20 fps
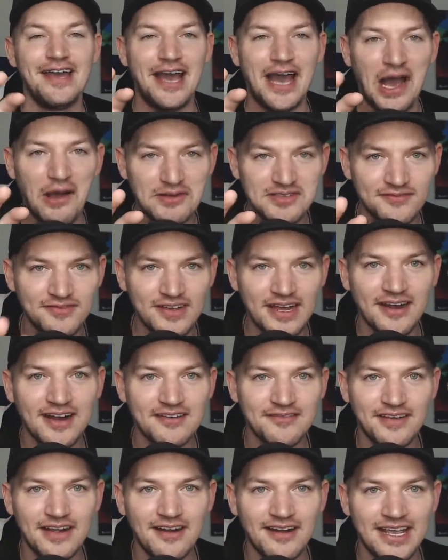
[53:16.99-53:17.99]
I was
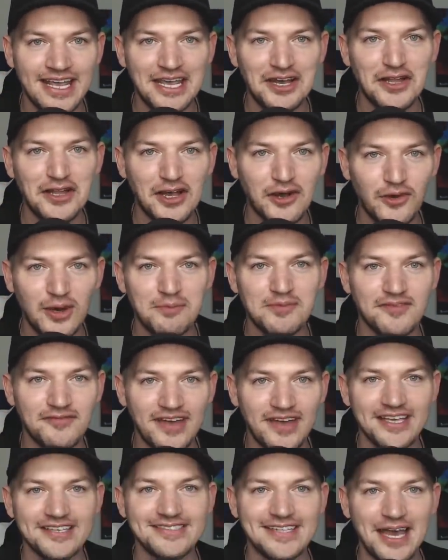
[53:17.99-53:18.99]
very, very ill-equipped to
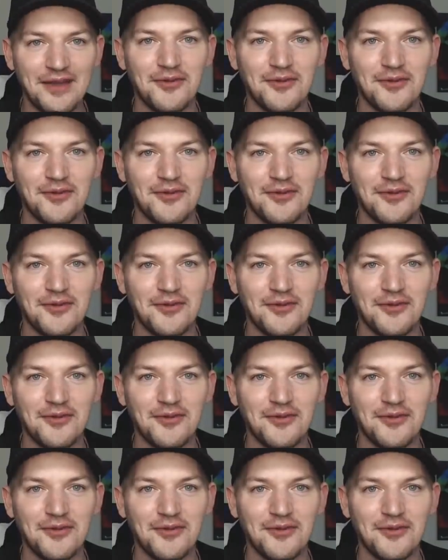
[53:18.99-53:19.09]
face